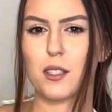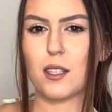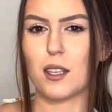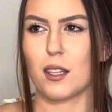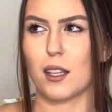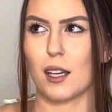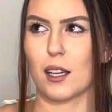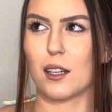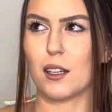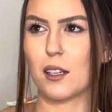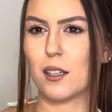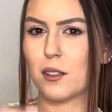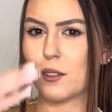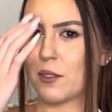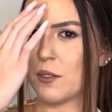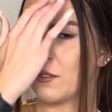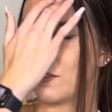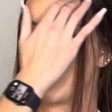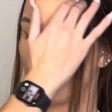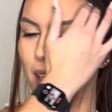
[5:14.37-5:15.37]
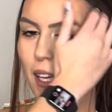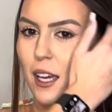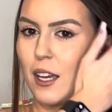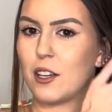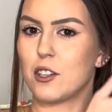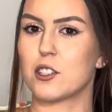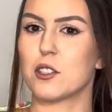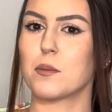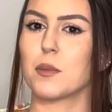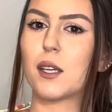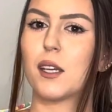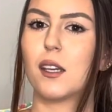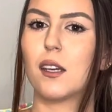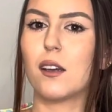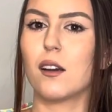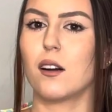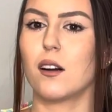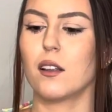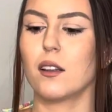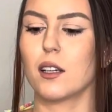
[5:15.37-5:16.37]
see like a vacation bikini
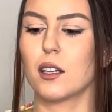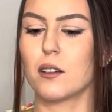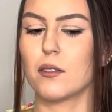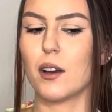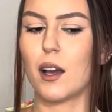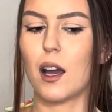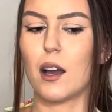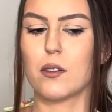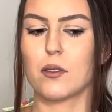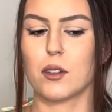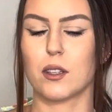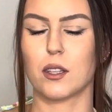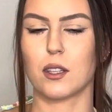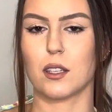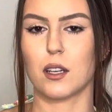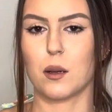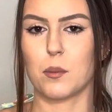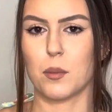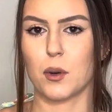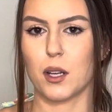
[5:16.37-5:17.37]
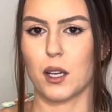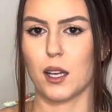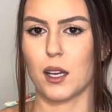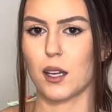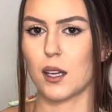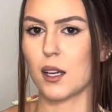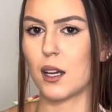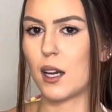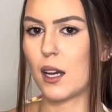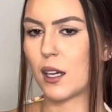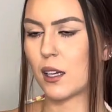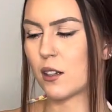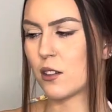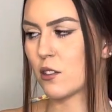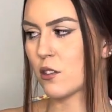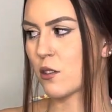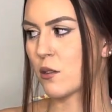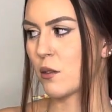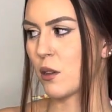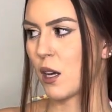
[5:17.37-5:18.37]
haul, like of everything that I'm bringing, I can
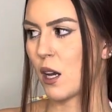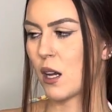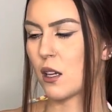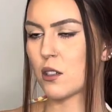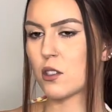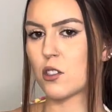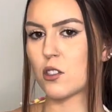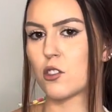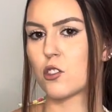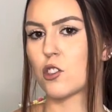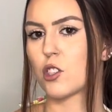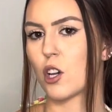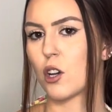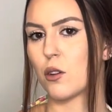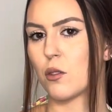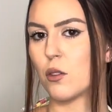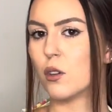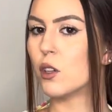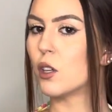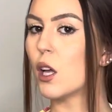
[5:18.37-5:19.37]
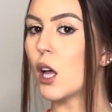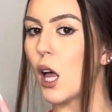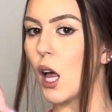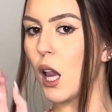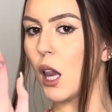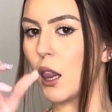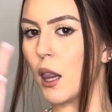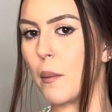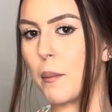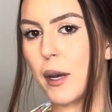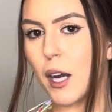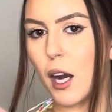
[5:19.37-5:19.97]
also do that. So let me